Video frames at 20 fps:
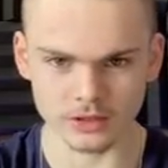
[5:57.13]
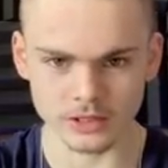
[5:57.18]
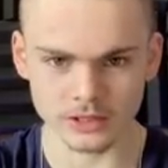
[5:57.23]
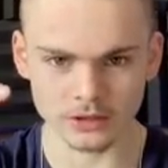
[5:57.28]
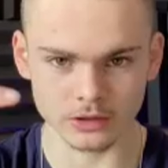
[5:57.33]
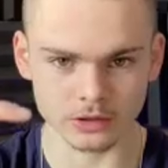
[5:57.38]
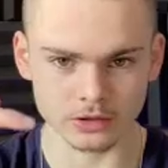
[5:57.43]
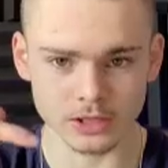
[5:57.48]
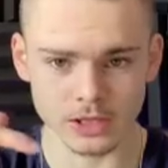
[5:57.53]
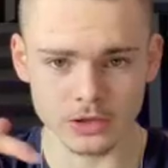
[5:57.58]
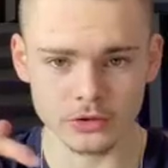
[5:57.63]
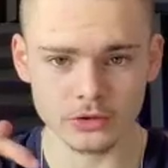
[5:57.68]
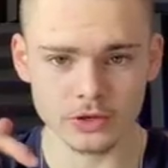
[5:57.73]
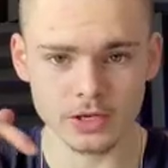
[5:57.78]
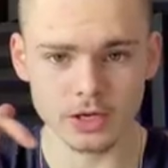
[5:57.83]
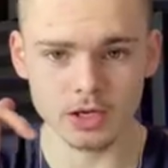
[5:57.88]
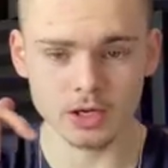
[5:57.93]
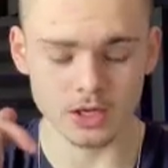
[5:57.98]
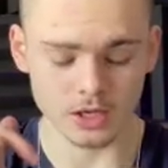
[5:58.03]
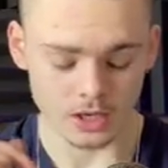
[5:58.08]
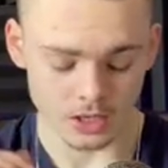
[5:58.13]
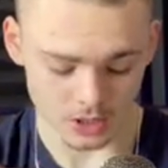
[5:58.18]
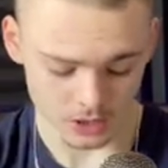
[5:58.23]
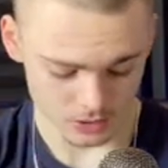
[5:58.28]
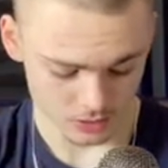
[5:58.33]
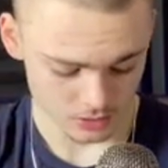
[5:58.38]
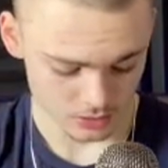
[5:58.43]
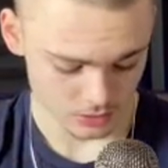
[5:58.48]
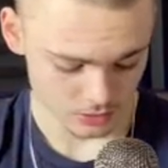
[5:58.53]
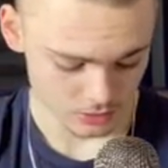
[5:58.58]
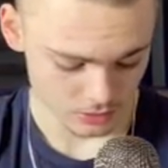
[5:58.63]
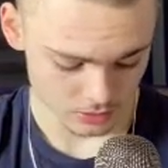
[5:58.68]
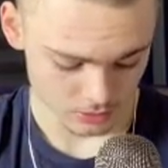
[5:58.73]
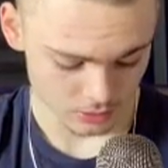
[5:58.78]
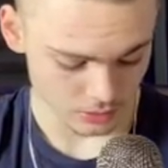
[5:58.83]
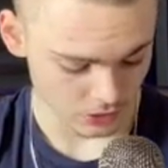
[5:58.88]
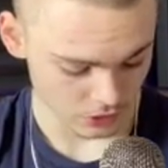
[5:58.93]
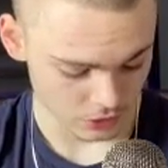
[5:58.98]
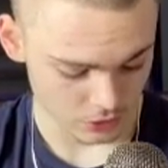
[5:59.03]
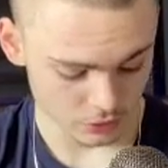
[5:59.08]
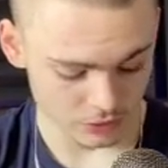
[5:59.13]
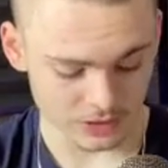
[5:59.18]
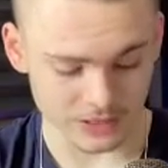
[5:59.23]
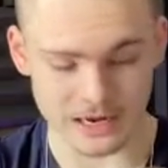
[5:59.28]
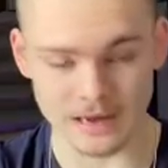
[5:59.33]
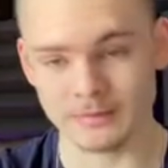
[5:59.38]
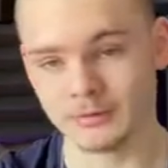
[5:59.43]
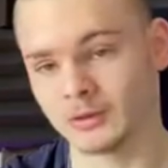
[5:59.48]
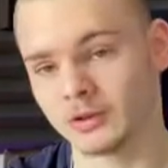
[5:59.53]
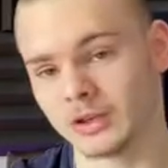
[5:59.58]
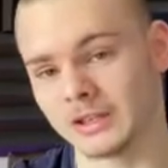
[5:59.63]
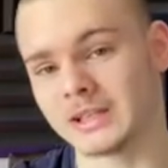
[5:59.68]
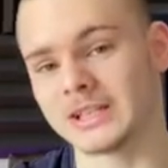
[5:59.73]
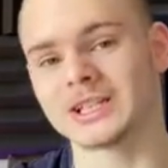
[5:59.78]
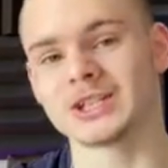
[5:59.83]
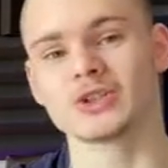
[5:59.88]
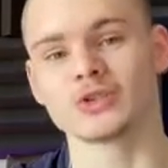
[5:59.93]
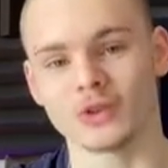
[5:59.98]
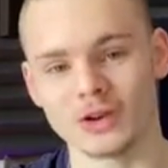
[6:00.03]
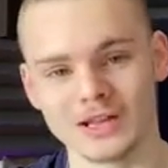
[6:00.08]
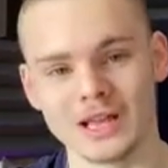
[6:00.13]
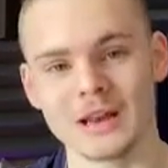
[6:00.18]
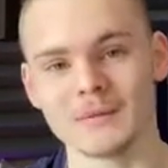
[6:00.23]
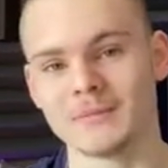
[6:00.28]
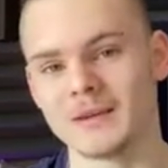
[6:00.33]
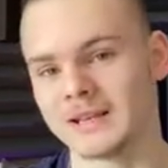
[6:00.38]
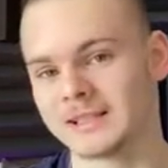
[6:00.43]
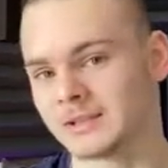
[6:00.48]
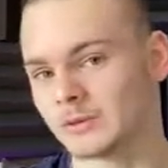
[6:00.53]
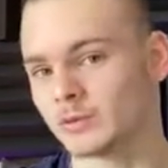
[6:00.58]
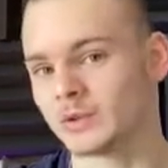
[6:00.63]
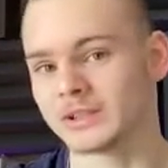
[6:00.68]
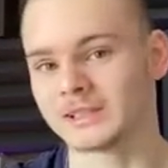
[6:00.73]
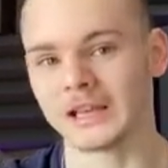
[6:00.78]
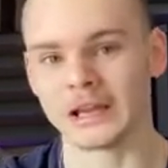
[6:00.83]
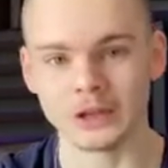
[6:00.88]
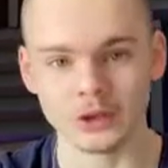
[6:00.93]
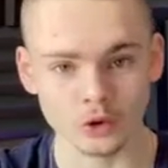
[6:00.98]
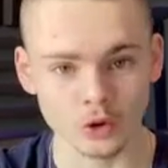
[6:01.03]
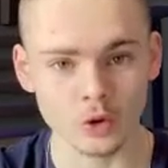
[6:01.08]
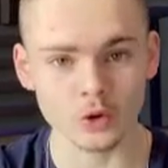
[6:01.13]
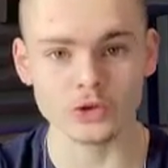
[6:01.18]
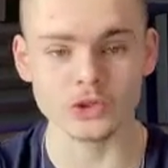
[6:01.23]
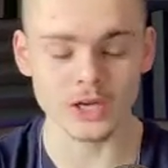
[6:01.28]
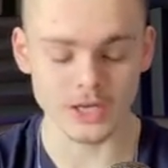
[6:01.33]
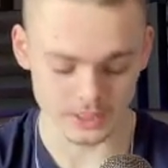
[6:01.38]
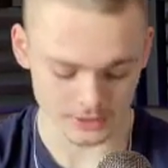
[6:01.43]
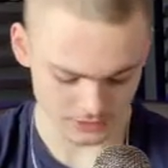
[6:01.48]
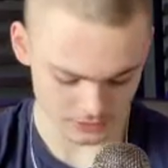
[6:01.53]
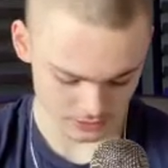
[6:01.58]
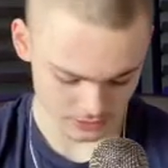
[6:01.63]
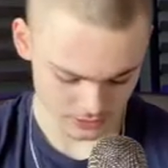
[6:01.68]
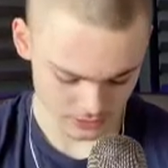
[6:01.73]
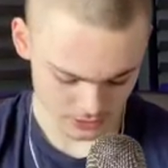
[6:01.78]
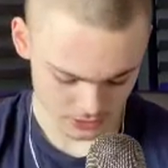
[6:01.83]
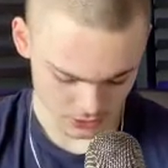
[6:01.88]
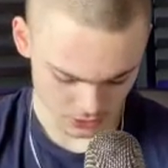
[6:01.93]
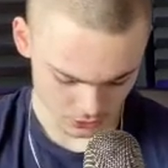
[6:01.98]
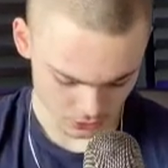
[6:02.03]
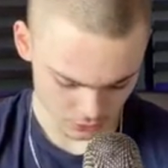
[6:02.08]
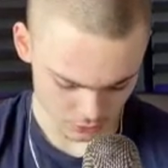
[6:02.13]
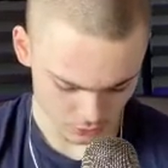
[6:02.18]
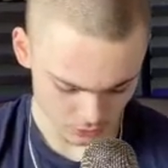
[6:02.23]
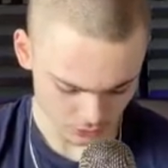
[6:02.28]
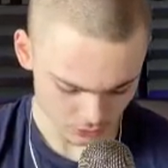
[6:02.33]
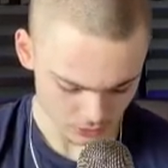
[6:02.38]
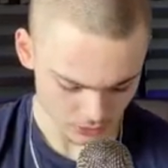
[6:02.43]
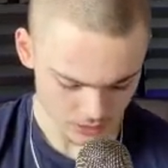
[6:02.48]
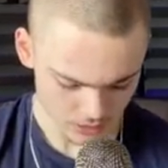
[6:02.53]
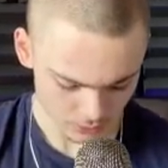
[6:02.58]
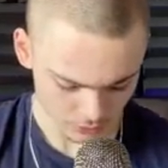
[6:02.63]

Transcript: eagle artillery, you can absolutely destroy that base. It will stand no chance. So look at